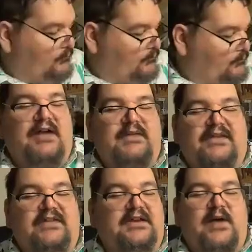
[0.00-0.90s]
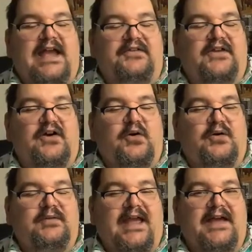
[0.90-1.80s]
don't have any stake in the fight. So,
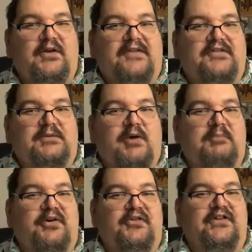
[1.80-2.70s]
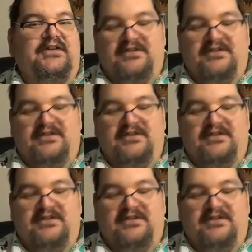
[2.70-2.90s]
yeah, you're asking the wrong person.